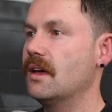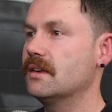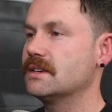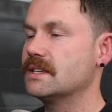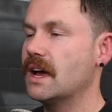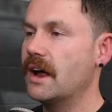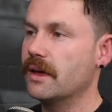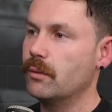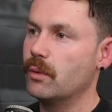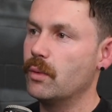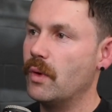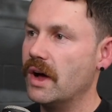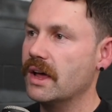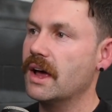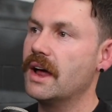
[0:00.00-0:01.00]
starting with
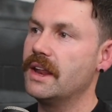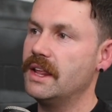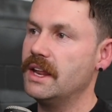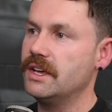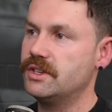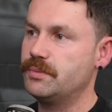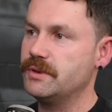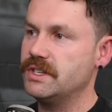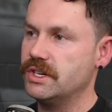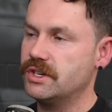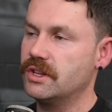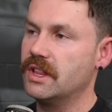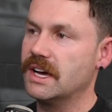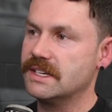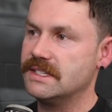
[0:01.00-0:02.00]
one gun in each
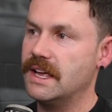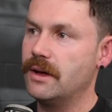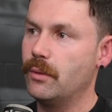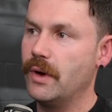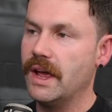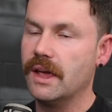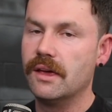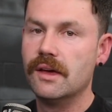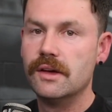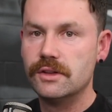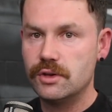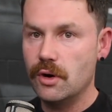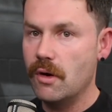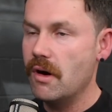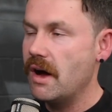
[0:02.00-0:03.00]
position like centre wing,
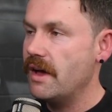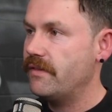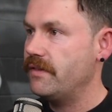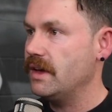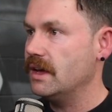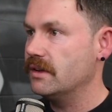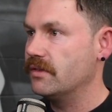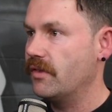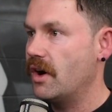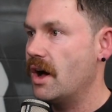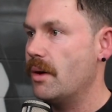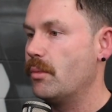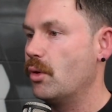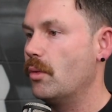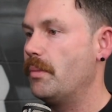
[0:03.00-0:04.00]
2RF is
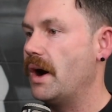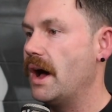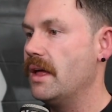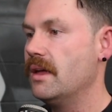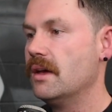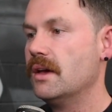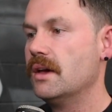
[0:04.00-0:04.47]
viable, but